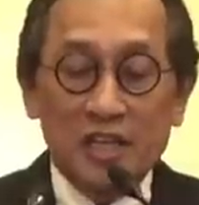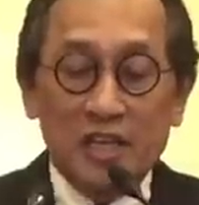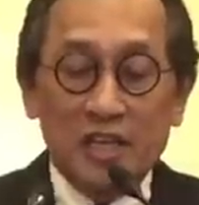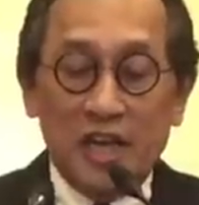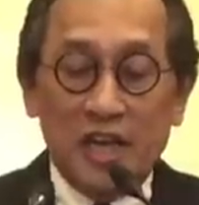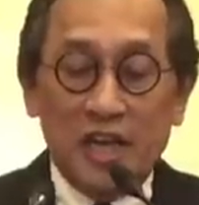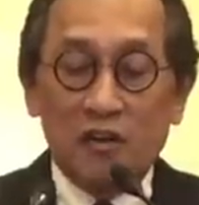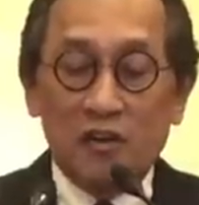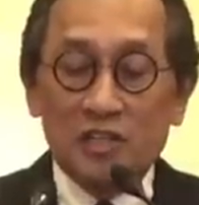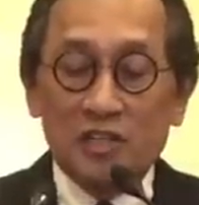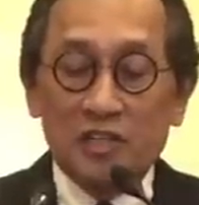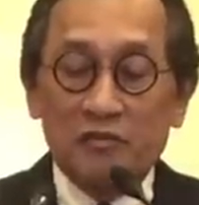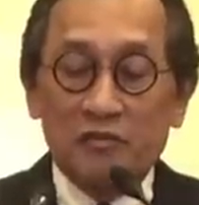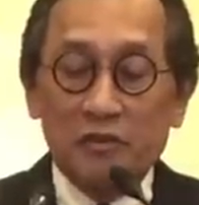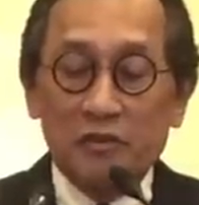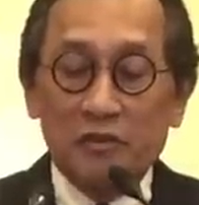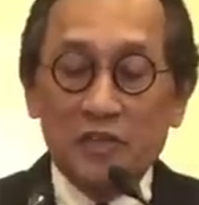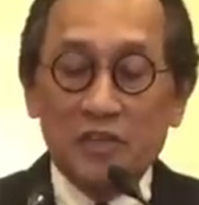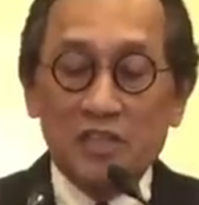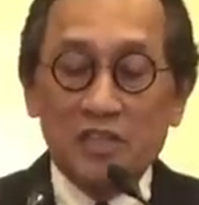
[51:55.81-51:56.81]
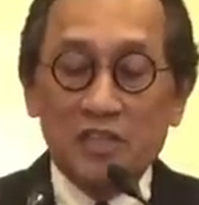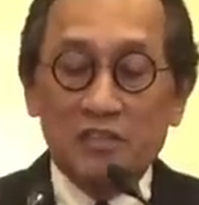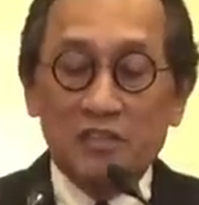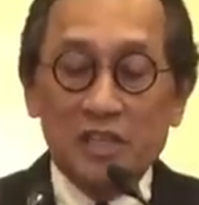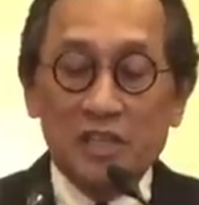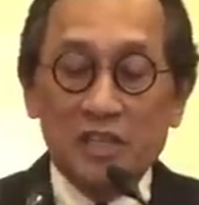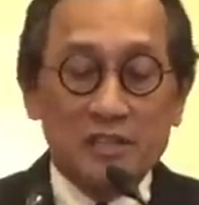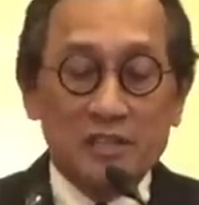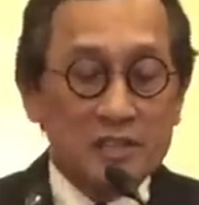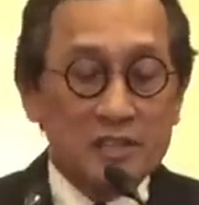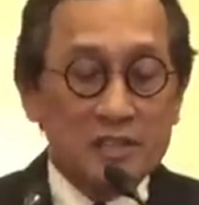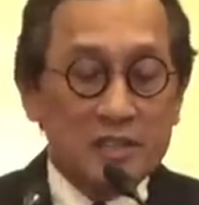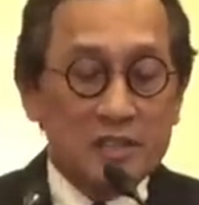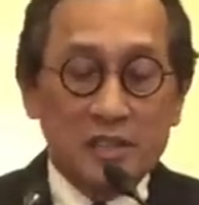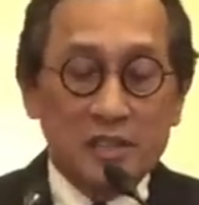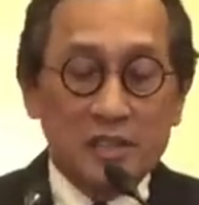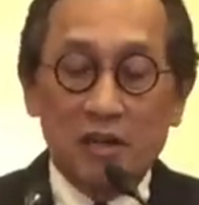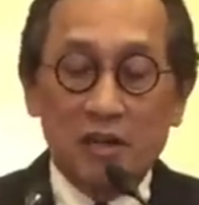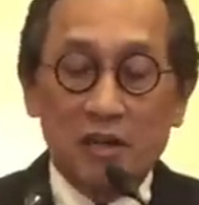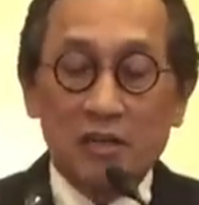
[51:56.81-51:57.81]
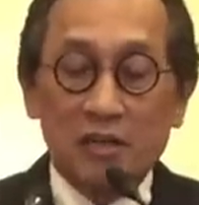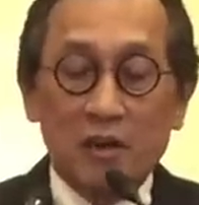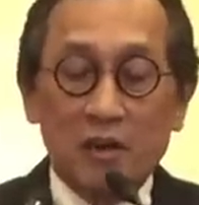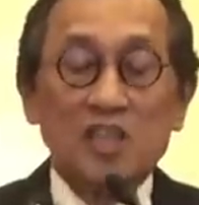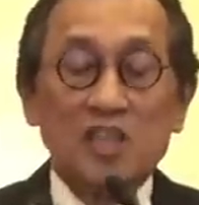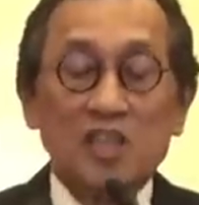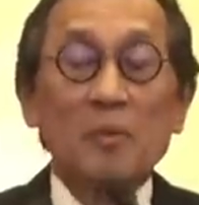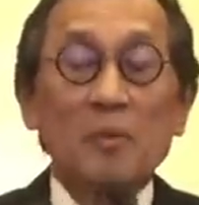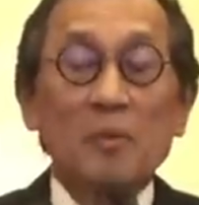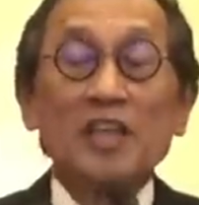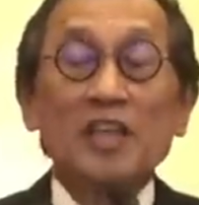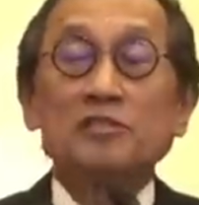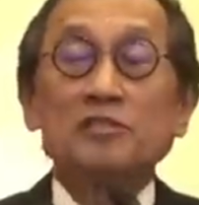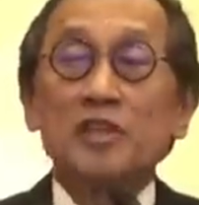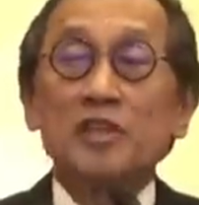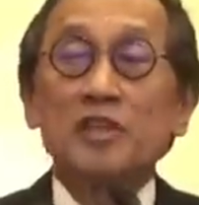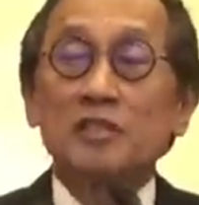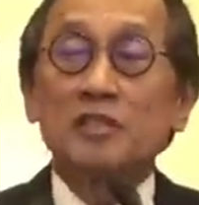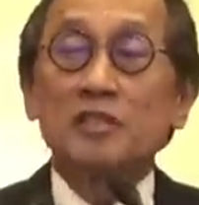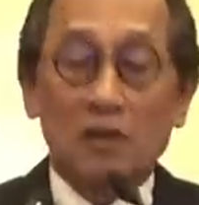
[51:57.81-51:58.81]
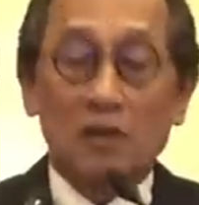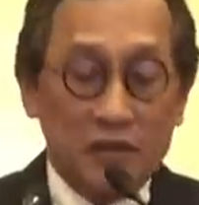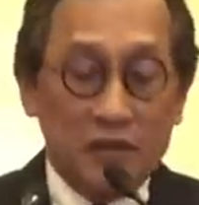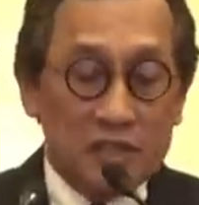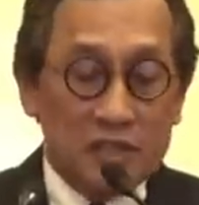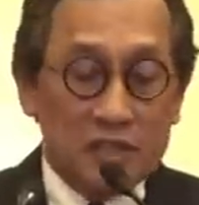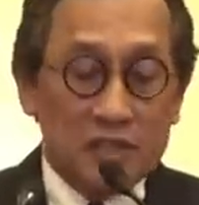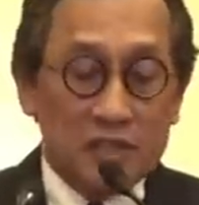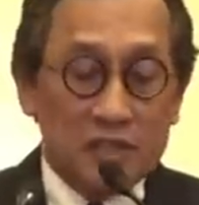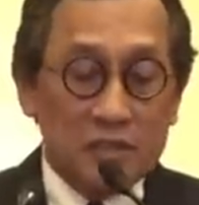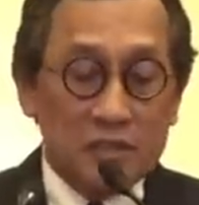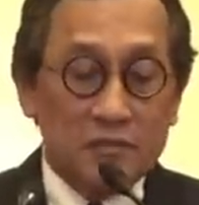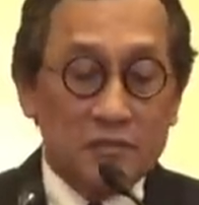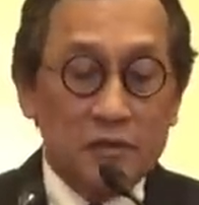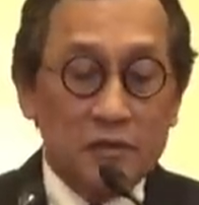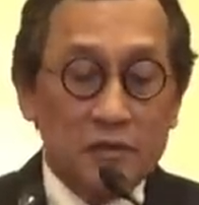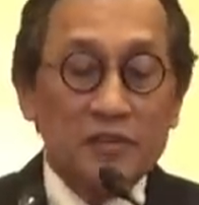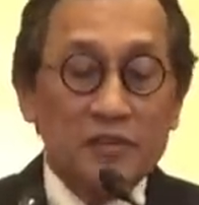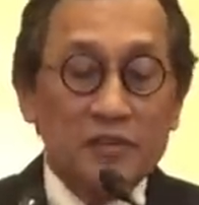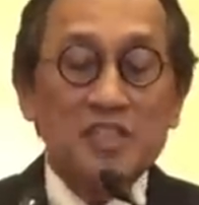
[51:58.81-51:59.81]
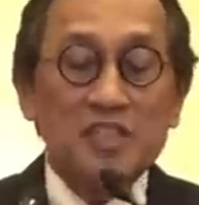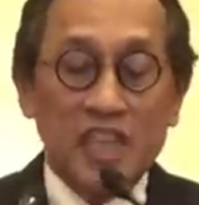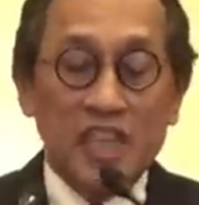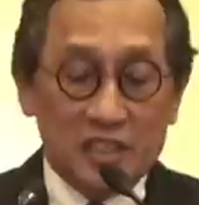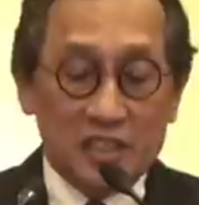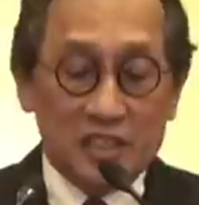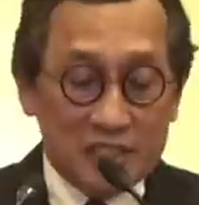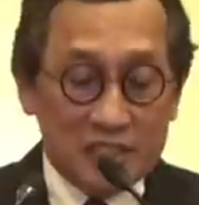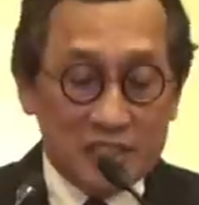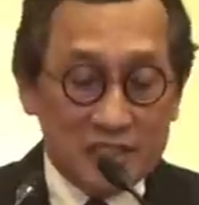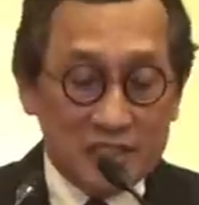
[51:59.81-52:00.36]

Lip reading: and on the 50 streets, on the main streets of its 50 states.